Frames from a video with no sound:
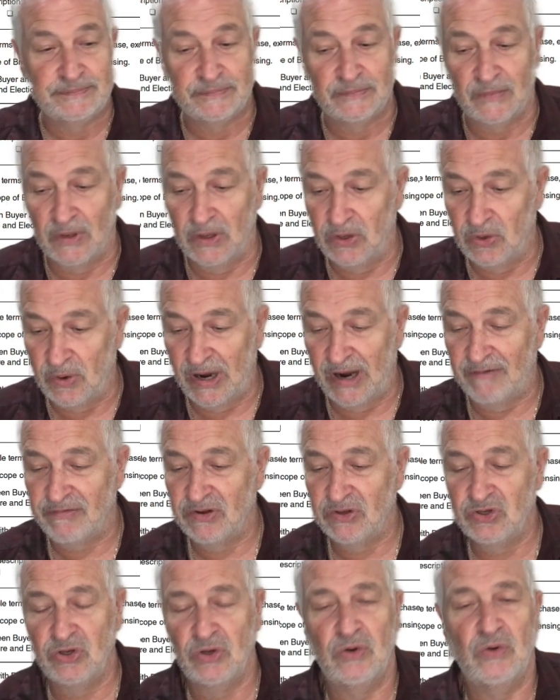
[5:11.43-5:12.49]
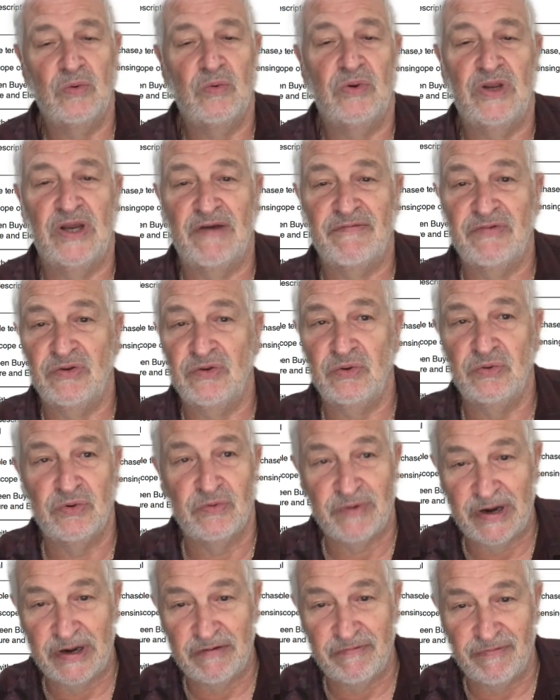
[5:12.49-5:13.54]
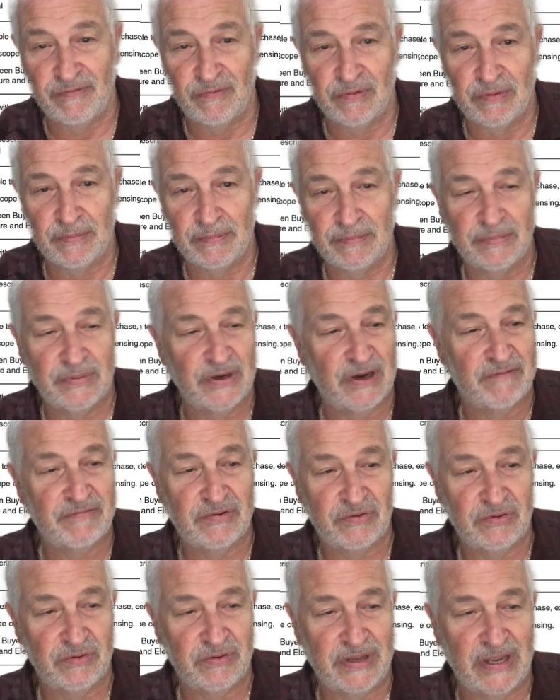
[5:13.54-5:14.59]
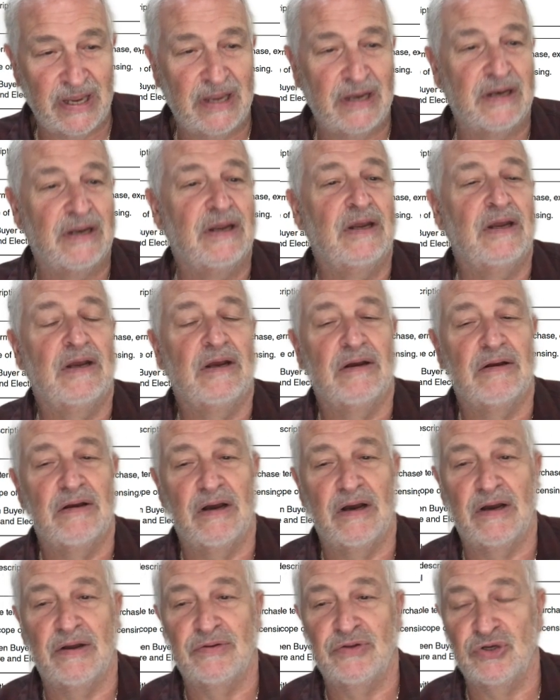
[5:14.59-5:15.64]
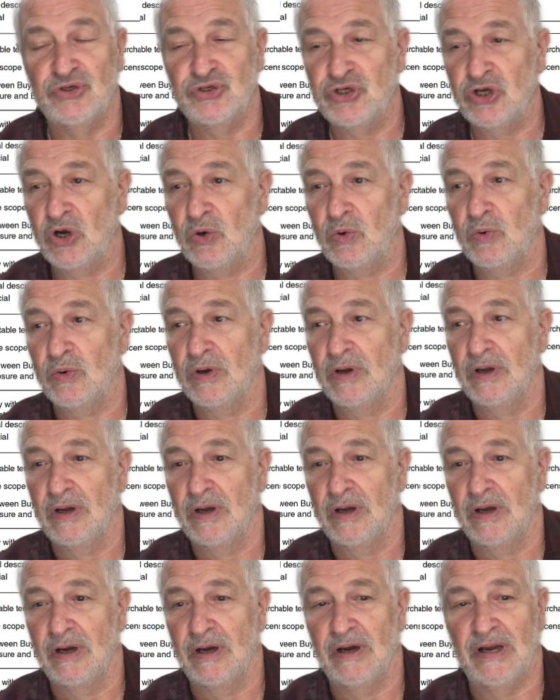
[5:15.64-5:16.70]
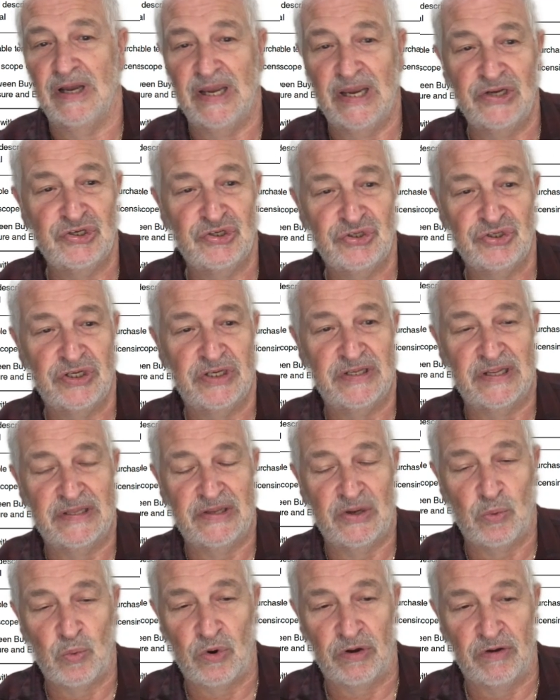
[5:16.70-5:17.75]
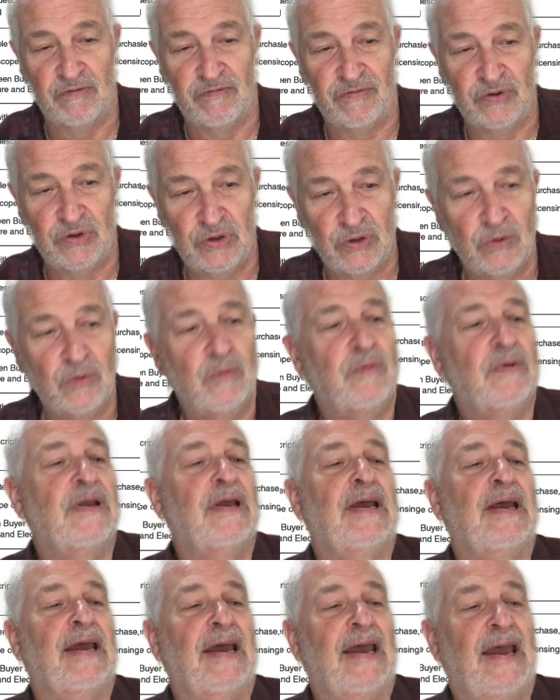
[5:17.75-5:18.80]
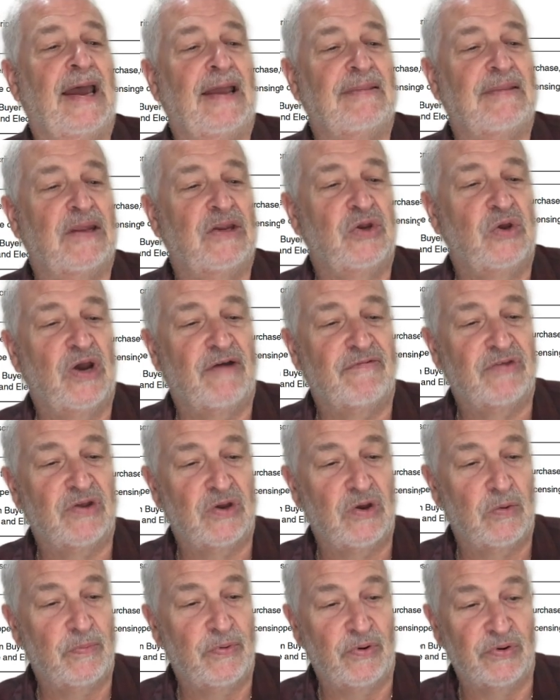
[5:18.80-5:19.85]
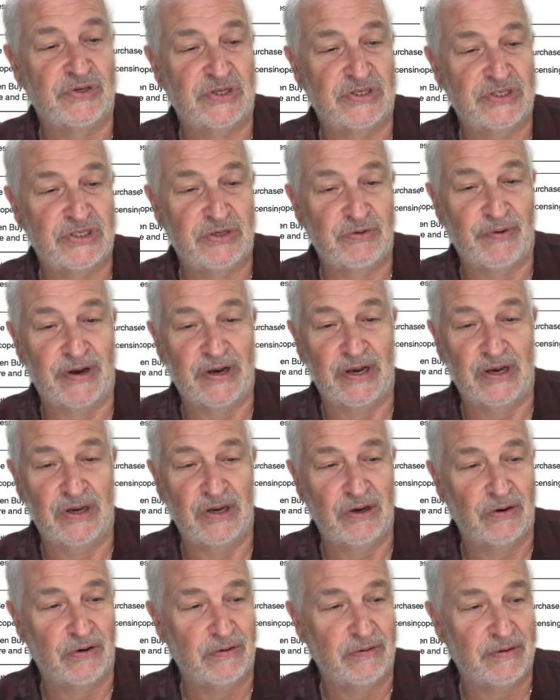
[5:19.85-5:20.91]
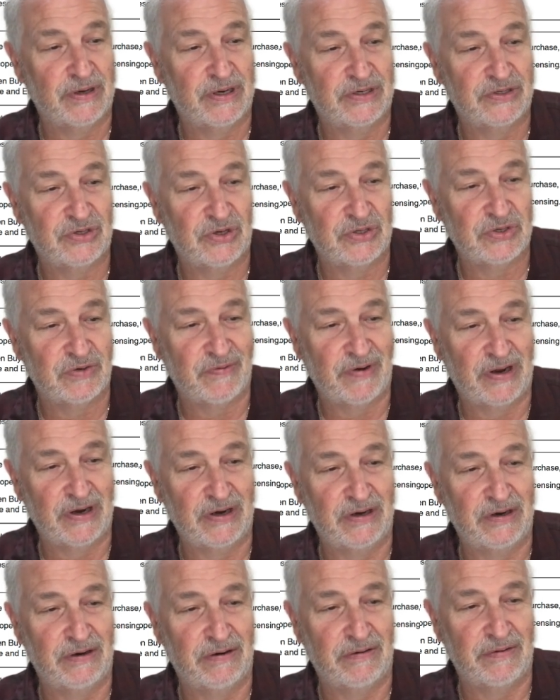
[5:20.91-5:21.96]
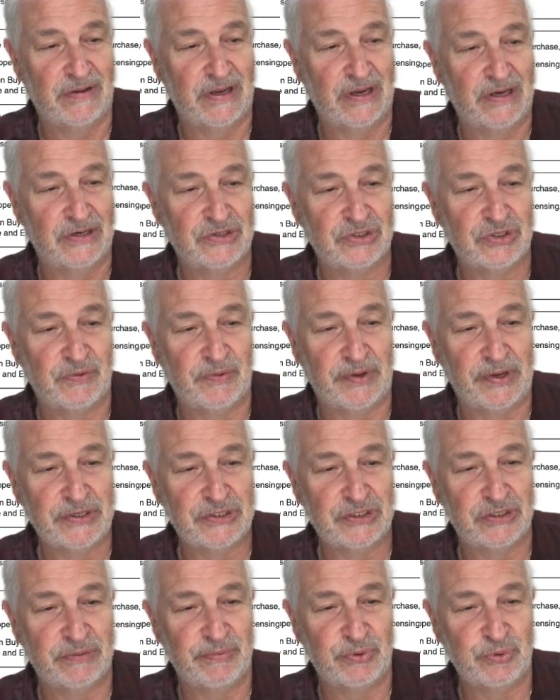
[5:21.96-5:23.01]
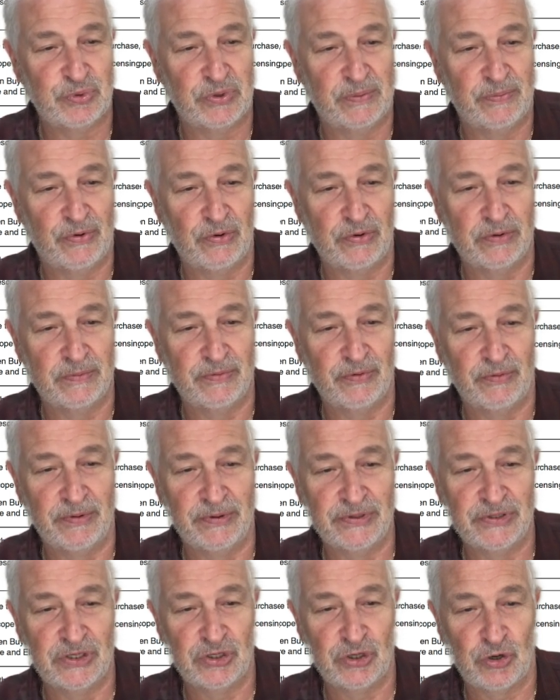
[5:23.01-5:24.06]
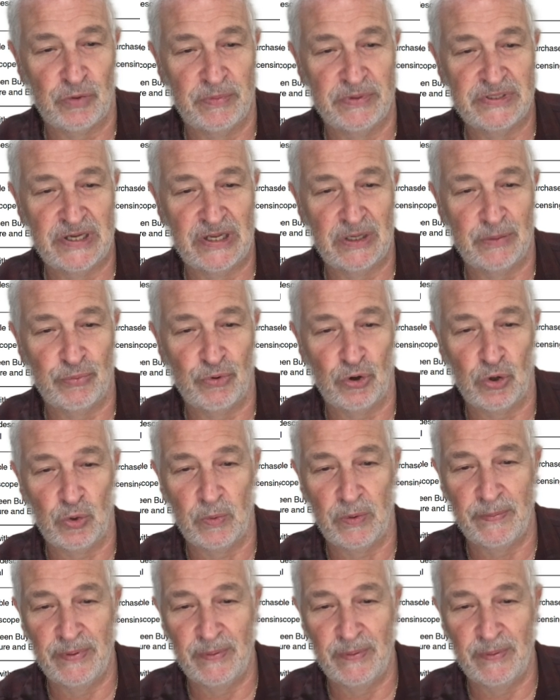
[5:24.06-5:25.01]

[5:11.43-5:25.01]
You have to do the ready form. You have to do that to show agency that they're working for you. And then you have to go, because it's right in here. It says right in here, the agency relationship between broker and broker determines how the broker will